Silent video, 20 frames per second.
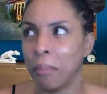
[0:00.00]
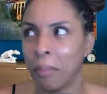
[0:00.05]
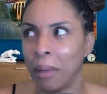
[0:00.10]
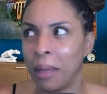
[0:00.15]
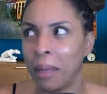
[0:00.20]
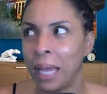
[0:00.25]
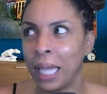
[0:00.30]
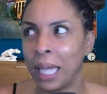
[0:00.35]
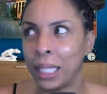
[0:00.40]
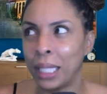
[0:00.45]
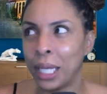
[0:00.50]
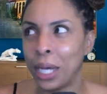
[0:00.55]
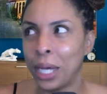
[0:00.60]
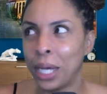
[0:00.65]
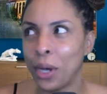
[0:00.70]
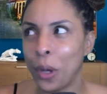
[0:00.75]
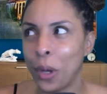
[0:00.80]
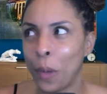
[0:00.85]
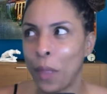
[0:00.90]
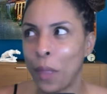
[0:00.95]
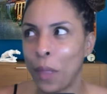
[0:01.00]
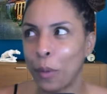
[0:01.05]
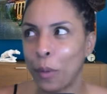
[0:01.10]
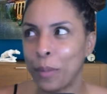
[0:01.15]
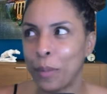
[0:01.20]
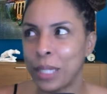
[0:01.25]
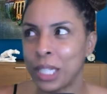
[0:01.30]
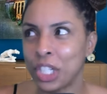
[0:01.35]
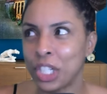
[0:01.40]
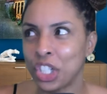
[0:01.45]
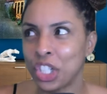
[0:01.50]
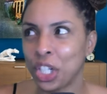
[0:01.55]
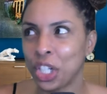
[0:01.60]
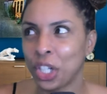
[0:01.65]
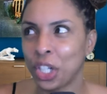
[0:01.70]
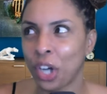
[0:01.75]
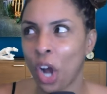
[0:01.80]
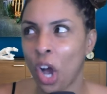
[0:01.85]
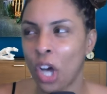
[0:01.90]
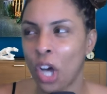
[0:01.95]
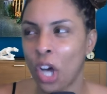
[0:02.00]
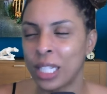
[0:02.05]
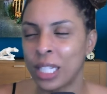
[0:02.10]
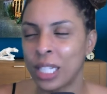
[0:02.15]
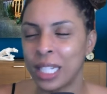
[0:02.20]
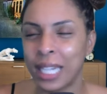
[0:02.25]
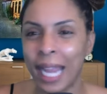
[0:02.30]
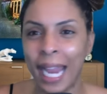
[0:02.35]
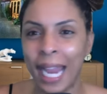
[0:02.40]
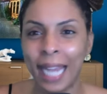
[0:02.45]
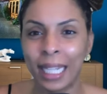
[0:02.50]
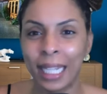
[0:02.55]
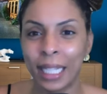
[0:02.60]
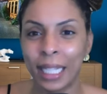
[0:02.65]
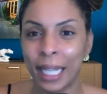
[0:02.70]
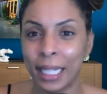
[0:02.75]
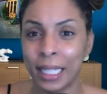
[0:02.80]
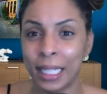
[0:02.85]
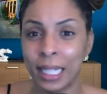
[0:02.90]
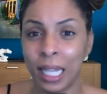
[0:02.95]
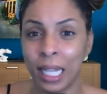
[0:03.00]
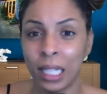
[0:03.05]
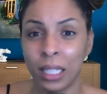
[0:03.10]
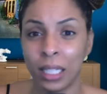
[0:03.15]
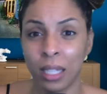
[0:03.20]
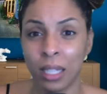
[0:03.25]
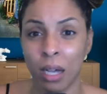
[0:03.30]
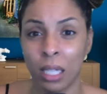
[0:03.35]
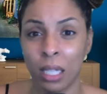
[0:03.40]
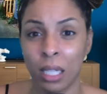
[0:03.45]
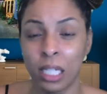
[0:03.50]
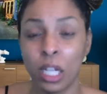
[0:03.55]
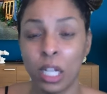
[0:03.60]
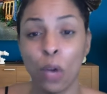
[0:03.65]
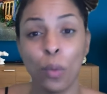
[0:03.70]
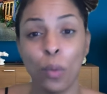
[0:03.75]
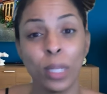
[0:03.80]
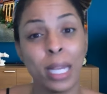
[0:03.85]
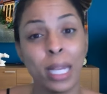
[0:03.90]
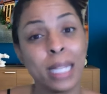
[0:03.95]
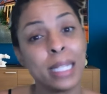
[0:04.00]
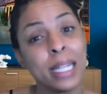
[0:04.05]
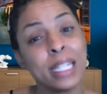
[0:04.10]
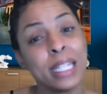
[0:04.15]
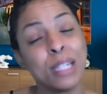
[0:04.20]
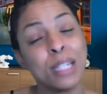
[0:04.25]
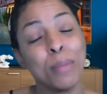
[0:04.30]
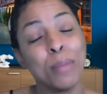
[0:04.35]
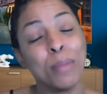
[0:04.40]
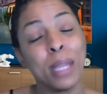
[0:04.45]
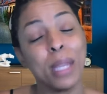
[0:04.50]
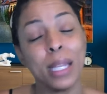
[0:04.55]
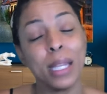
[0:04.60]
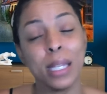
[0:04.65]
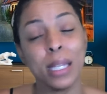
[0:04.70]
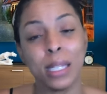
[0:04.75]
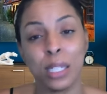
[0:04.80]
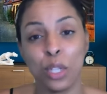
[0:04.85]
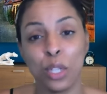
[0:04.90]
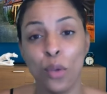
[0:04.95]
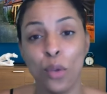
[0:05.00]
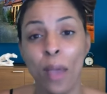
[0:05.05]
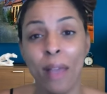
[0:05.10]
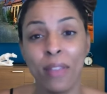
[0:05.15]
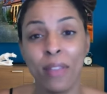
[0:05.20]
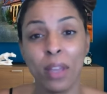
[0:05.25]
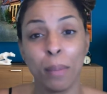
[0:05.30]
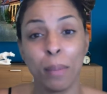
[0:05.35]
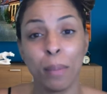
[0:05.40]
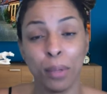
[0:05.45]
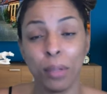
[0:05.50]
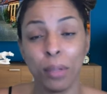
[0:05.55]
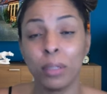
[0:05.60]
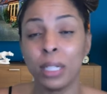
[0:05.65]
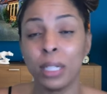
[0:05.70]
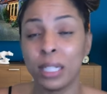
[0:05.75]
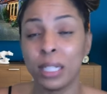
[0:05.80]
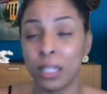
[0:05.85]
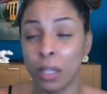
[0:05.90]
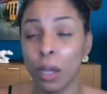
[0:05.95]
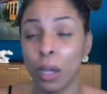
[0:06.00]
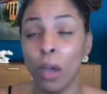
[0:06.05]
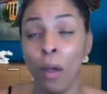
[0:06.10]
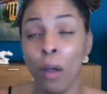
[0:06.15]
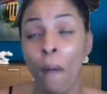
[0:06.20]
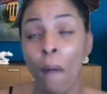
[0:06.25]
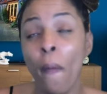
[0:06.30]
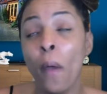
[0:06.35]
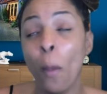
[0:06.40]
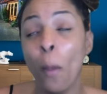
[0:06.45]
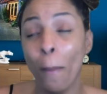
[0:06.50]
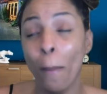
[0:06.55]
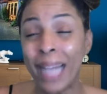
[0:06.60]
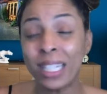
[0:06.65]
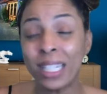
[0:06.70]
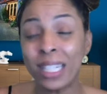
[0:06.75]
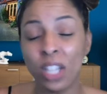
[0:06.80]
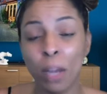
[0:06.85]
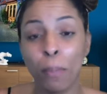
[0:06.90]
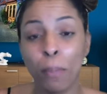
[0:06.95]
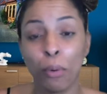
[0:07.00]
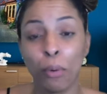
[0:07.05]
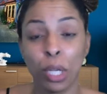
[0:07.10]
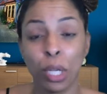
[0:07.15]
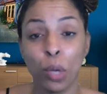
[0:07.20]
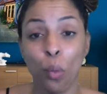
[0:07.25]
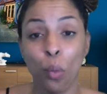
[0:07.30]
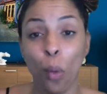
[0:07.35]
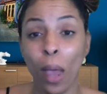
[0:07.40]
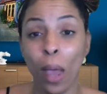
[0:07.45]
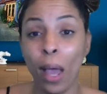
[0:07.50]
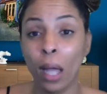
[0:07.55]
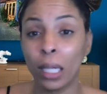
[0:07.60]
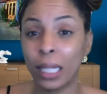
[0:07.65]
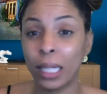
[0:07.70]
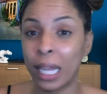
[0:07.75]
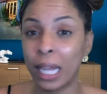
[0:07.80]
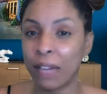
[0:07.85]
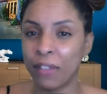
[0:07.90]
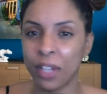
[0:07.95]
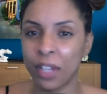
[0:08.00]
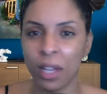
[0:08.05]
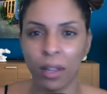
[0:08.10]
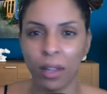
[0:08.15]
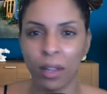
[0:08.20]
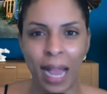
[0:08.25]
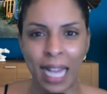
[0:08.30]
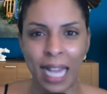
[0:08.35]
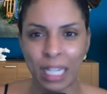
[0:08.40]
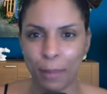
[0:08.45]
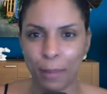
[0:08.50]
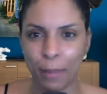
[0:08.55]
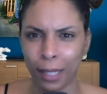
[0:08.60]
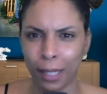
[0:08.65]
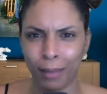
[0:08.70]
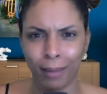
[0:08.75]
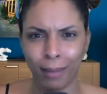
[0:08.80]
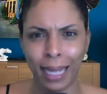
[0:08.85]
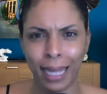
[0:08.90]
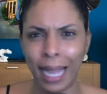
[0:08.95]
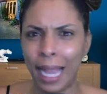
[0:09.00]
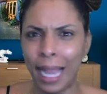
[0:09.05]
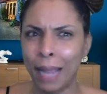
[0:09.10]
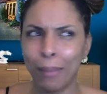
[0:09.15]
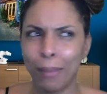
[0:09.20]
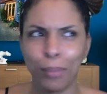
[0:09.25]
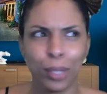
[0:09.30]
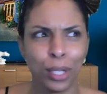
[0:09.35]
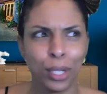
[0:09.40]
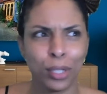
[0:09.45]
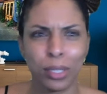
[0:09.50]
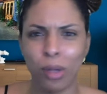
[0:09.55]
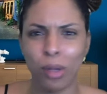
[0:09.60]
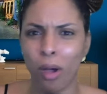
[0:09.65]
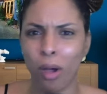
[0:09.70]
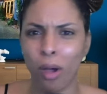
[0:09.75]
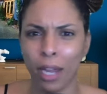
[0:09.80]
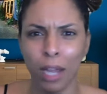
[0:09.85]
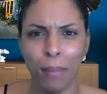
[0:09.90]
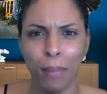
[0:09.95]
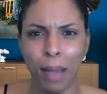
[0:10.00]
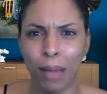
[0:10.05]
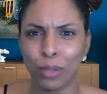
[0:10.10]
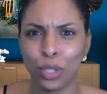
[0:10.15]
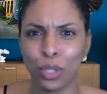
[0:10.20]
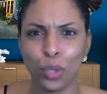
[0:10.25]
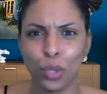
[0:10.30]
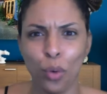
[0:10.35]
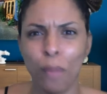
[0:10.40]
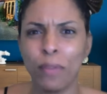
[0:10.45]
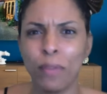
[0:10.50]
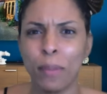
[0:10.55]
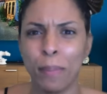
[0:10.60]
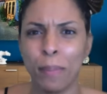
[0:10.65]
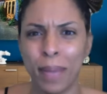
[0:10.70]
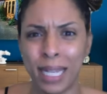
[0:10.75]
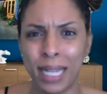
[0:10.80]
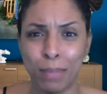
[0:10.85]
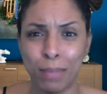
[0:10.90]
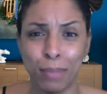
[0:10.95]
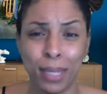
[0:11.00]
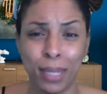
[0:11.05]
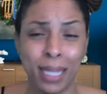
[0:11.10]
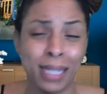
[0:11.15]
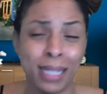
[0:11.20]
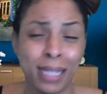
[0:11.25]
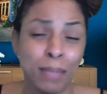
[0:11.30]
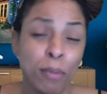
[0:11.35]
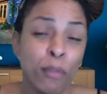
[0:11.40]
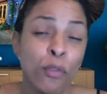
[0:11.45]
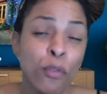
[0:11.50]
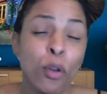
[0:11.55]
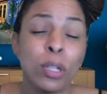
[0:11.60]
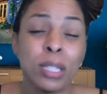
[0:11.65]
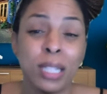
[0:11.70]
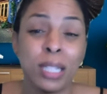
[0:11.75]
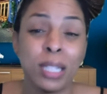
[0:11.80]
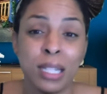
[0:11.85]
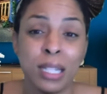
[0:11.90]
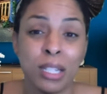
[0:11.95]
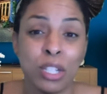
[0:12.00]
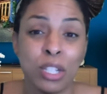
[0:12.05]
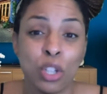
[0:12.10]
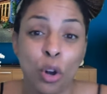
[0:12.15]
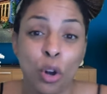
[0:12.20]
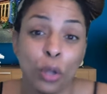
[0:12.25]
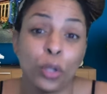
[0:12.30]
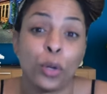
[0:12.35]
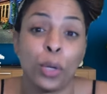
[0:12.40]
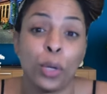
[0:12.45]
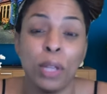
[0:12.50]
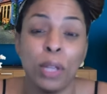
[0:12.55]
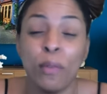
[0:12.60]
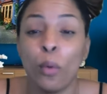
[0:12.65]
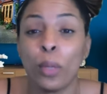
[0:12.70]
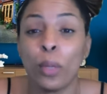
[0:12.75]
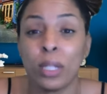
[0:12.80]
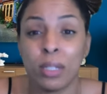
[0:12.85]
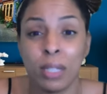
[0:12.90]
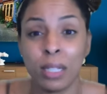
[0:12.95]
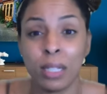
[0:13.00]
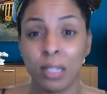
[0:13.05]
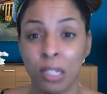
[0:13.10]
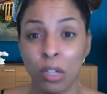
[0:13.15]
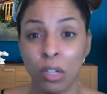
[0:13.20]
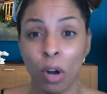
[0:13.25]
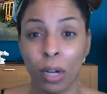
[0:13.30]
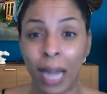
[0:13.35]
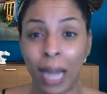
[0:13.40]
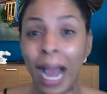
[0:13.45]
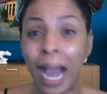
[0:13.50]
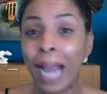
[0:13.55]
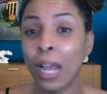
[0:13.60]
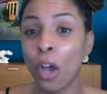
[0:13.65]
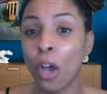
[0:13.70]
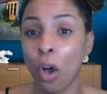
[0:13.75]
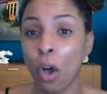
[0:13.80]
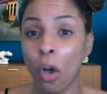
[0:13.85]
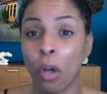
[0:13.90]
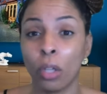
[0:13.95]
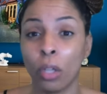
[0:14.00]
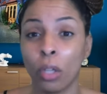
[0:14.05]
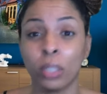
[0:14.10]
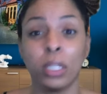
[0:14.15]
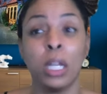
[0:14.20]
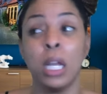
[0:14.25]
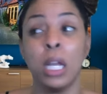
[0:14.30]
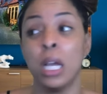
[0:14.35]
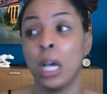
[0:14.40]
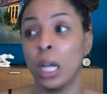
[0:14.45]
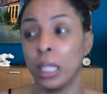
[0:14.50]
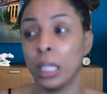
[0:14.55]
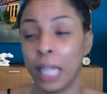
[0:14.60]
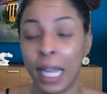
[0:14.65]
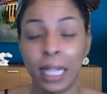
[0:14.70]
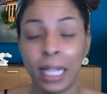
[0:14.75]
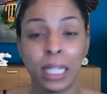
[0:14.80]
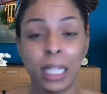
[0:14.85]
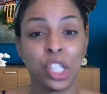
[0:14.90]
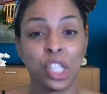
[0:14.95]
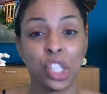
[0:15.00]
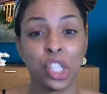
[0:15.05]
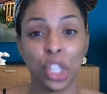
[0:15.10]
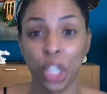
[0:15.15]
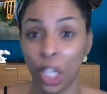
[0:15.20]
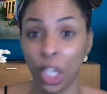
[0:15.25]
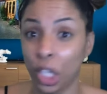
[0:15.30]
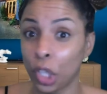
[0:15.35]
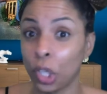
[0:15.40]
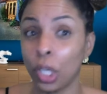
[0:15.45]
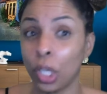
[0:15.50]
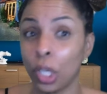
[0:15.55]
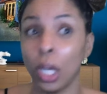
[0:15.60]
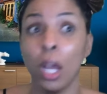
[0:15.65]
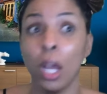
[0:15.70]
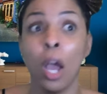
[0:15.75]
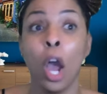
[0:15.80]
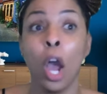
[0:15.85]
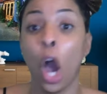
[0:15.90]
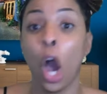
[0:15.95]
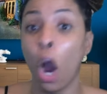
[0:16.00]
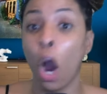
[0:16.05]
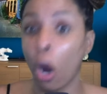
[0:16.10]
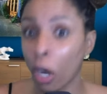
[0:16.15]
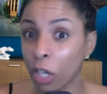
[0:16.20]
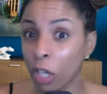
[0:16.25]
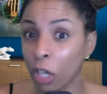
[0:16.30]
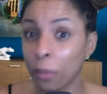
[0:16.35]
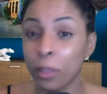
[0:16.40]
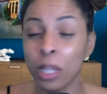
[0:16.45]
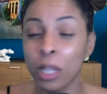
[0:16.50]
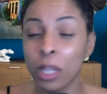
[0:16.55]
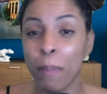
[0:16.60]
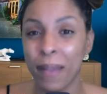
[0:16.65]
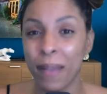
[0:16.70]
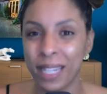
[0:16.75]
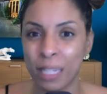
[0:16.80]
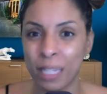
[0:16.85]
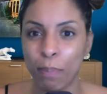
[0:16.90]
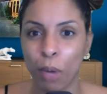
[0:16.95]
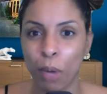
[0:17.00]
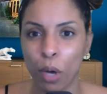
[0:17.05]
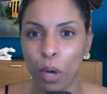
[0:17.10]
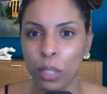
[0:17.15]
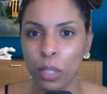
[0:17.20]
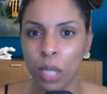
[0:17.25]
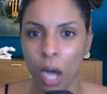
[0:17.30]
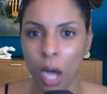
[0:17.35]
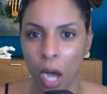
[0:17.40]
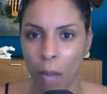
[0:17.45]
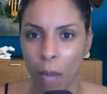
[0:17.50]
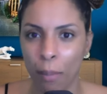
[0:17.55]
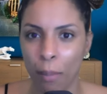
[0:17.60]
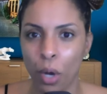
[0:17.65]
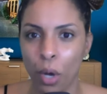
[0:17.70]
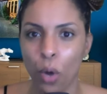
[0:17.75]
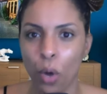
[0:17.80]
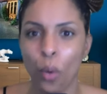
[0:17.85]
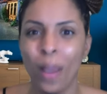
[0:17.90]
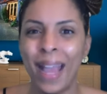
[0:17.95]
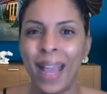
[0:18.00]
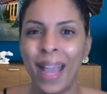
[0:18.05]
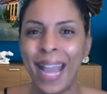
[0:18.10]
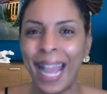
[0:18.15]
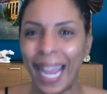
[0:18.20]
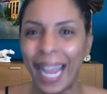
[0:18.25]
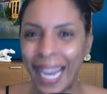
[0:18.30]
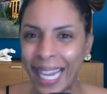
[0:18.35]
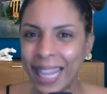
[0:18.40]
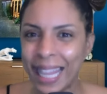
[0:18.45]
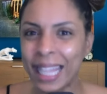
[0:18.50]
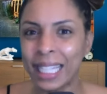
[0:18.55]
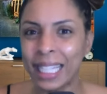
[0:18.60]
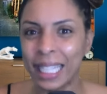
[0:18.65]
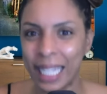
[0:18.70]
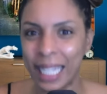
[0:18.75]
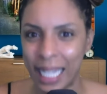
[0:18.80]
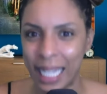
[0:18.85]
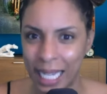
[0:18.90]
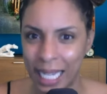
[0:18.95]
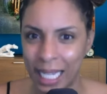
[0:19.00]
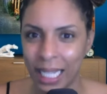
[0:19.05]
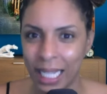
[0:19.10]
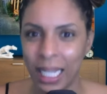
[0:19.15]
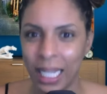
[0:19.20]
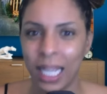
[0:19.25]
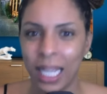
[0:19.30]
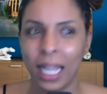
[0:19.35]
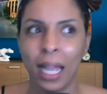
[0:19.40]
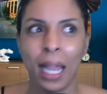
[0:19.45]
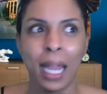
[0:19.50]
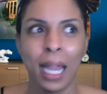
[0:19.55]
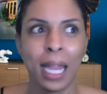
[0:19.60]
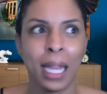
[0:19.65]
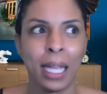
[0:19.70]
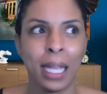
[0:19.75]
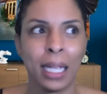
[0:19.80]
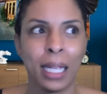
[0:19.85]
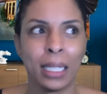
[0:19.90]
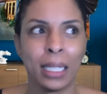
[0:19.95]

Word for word: hello, they were missing Shakira Austin and Elena Delle Donne. So what that said to me is you had the ability to match up pretty well at every other aspect of the game, but you're talking about two of the best bigs before the season started, or even when the season started. I called Elena and Shakira arguably the best post combo in the league. And